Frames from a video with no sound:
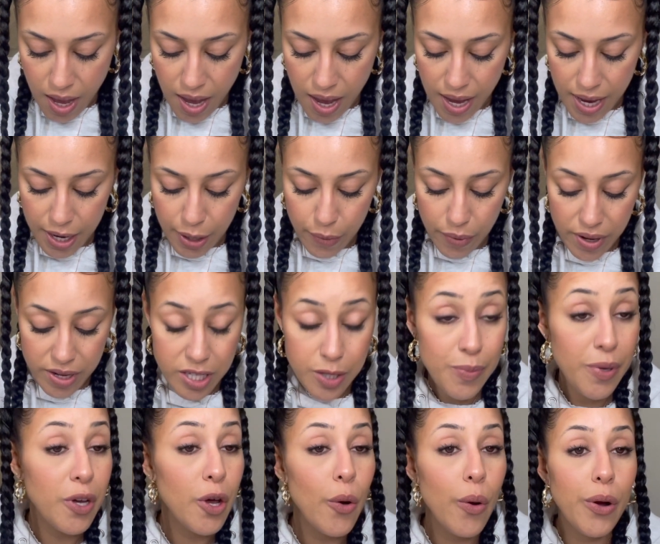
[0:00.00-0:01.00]
Anyway, it's
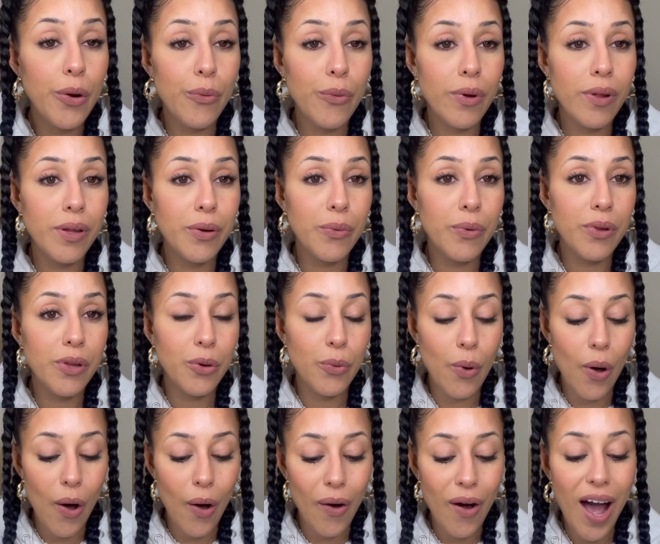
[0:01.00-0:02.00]
been going really, really
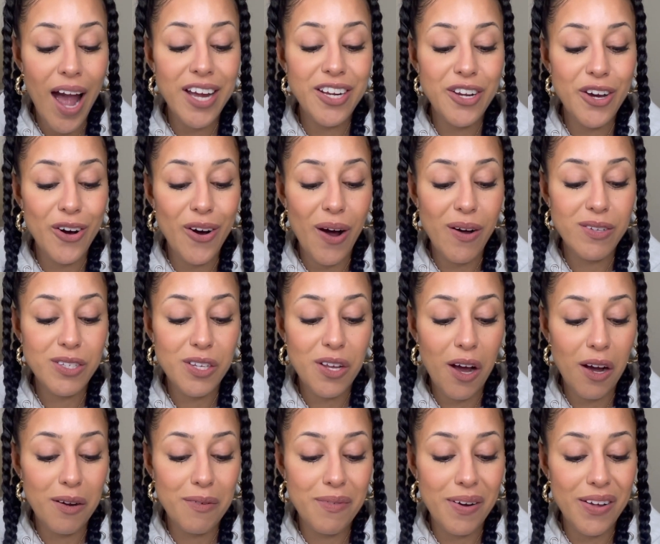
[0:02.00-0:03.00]
well. I know I was
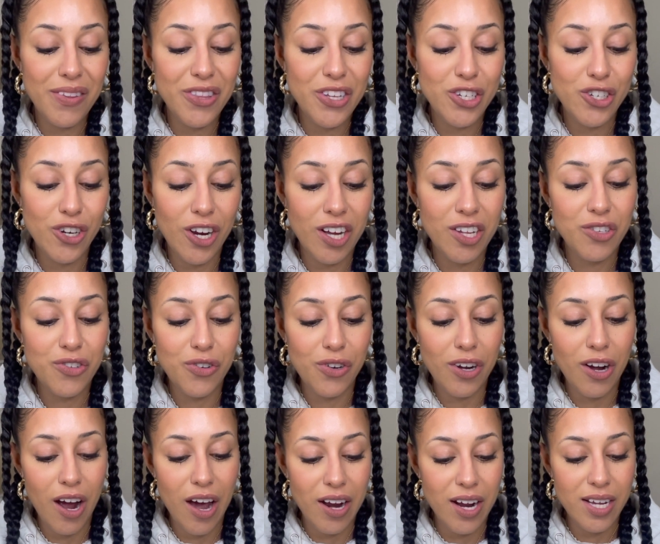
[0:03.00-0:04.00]
talking about the transfer
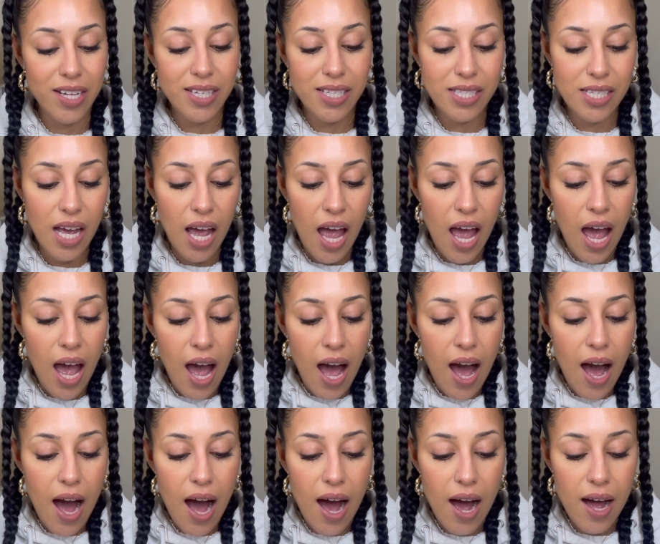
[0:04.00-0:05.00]
credits.
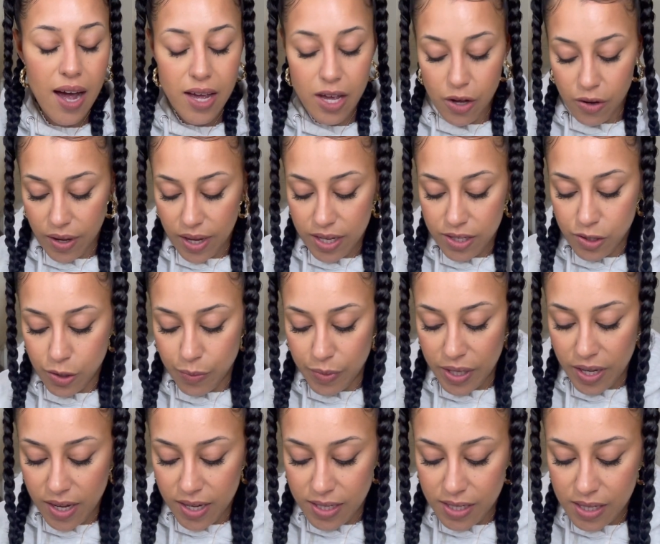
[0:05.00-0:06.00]
Okay, so
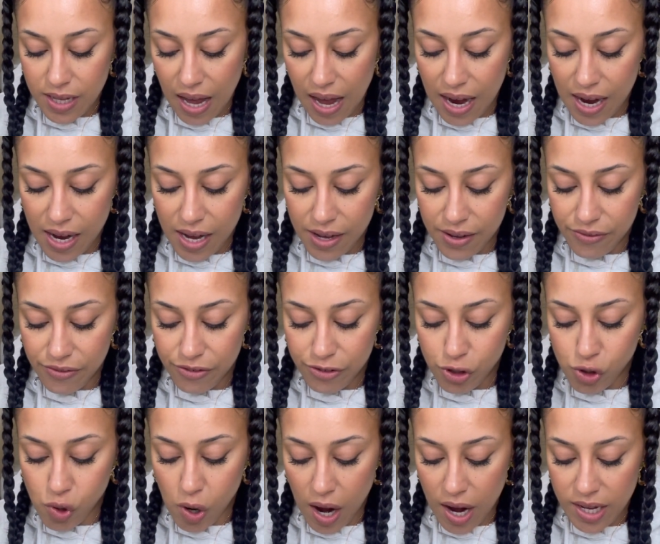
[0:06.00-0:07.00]
because I've
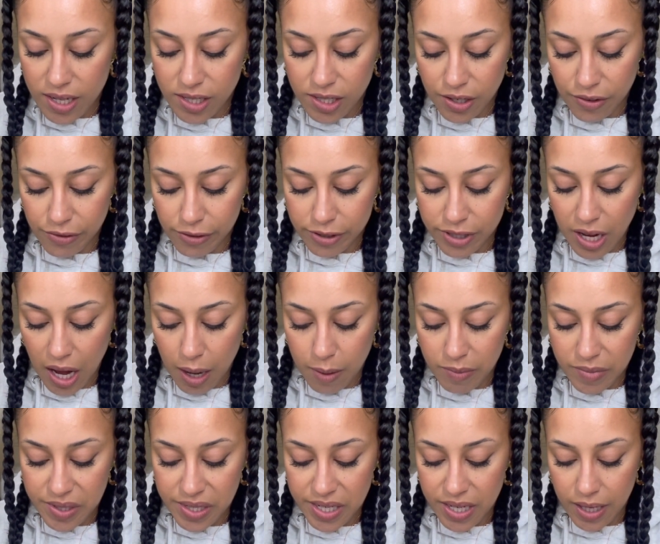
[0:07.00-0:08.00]
tried several
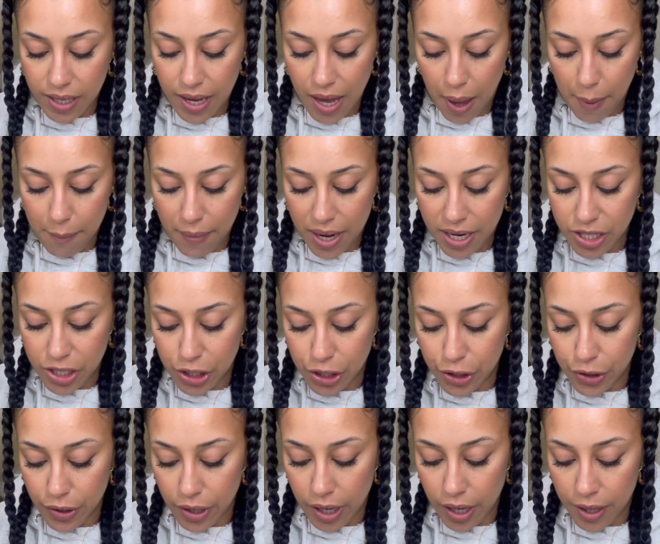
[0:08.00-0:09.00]
times to get my
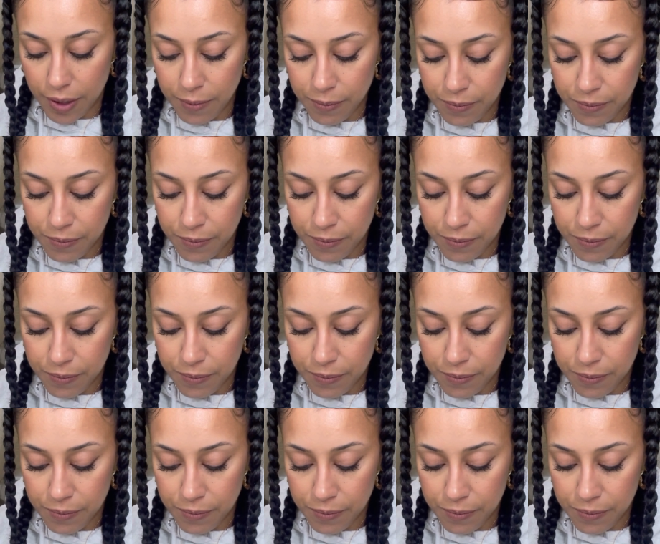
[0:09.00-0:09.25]
degree,